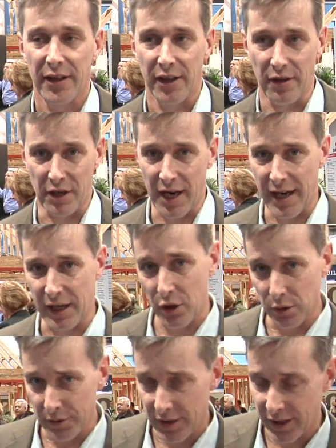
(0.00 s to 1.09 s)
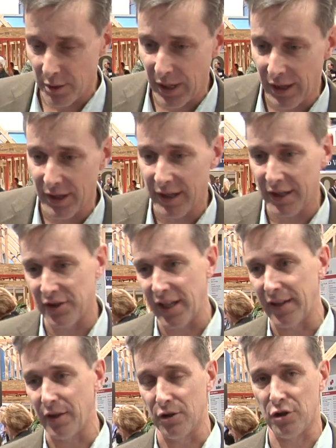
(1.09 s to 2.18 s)
The other kind of cool thing about it is
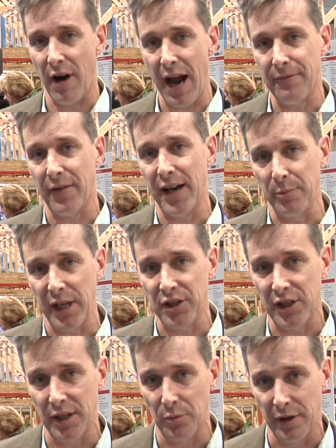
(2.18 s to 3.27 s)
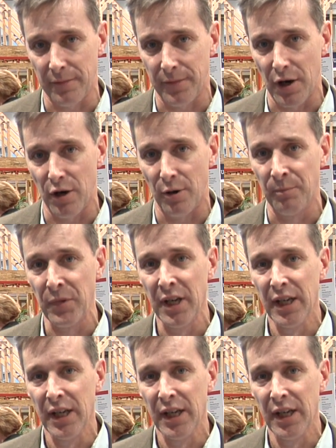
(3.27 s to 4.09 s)
that there's graphite mixed in with the foam,